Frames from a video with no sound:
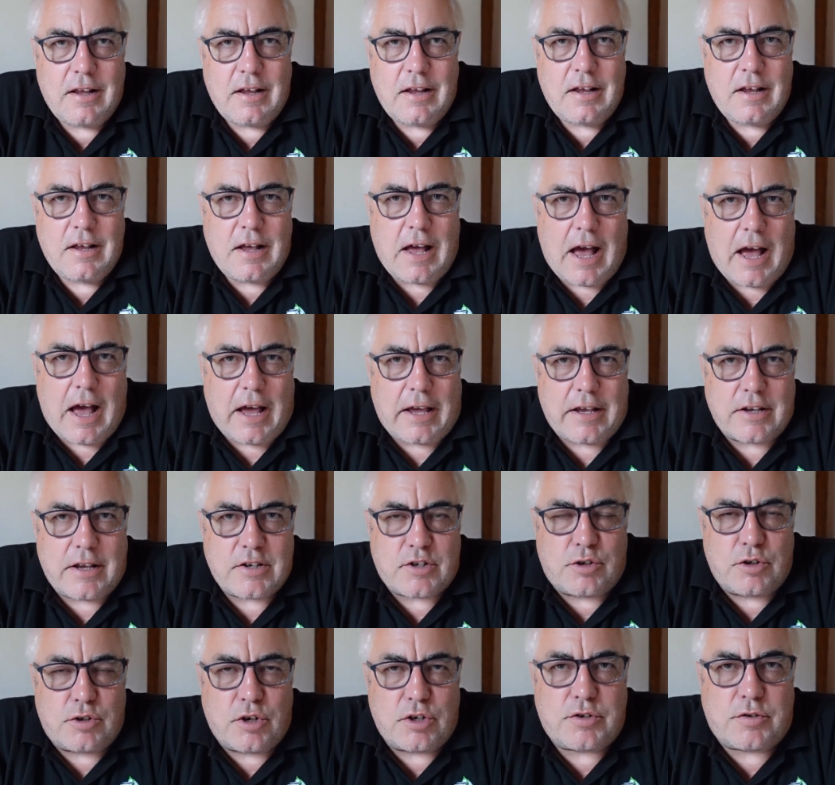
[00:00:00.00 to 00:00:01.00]
Hi,
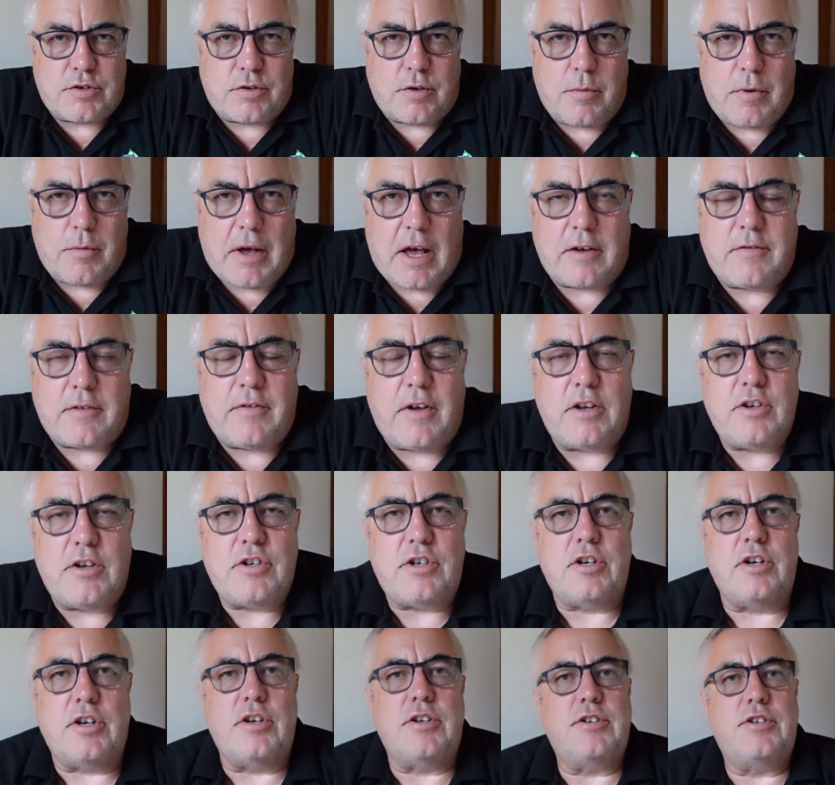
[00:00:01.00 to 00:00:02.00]
it's Russ from
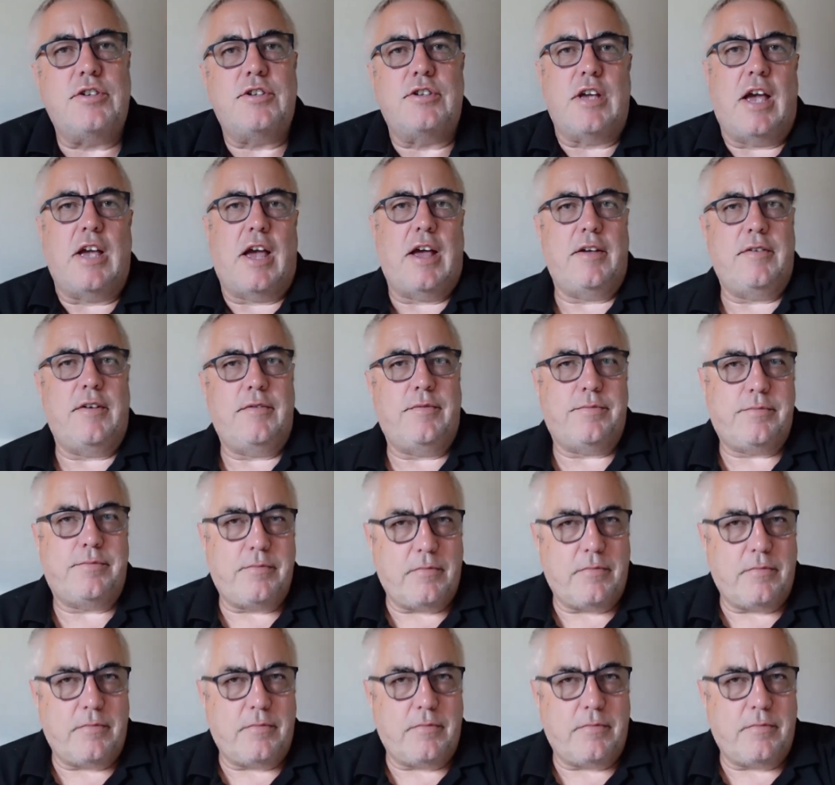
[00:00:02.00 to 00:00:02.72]
Ardventures, uh,